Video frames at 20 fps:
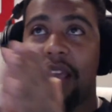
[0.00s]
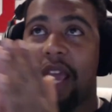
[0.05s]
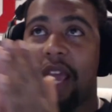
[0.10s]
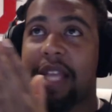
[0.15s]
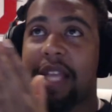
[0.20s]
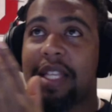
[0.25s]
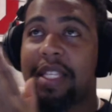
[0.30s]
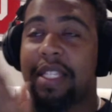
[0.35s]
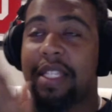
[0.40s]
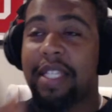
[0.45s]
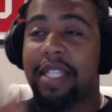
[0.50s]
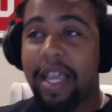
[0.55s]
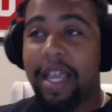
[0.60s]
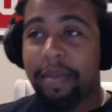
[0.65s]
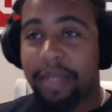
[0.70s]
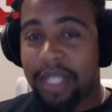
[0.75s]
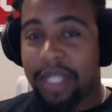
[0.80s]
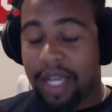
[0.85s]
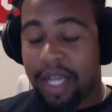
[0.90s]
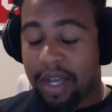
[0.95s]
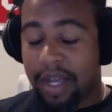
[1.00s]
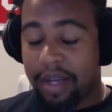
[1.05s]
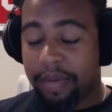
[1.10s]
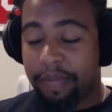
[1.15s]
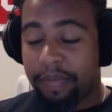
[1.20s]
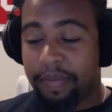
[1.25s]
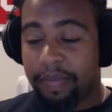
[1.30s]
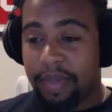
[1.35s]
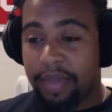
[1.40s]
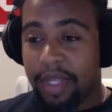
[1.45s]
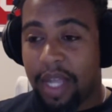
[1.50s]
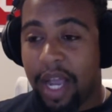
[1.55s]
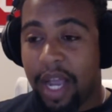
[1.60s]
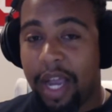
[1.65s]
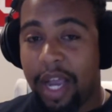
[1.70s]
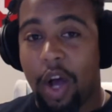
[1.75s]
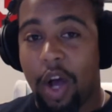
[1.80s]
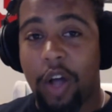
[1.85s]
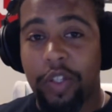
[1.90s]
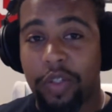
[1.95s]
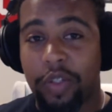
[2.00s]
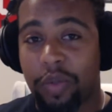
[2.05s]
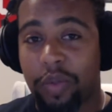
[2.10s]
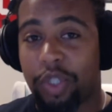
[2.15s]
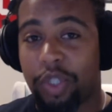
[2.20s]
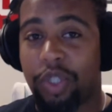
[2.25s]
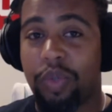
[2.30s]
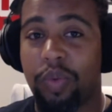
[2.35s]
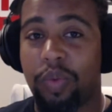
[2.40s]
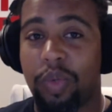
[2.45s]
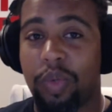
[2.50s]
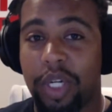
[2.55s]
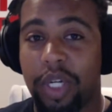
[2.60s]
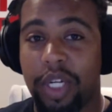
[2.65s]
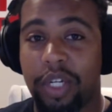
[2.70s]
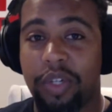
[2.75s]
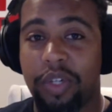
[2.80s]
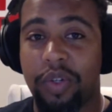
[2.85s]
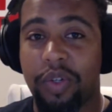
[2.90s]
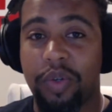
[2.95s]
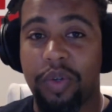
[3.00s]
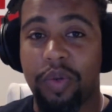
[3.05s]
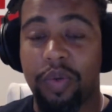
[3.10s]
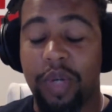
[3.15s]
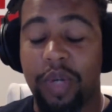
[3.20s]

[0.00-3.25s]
At the same time, I altered what you were going to do,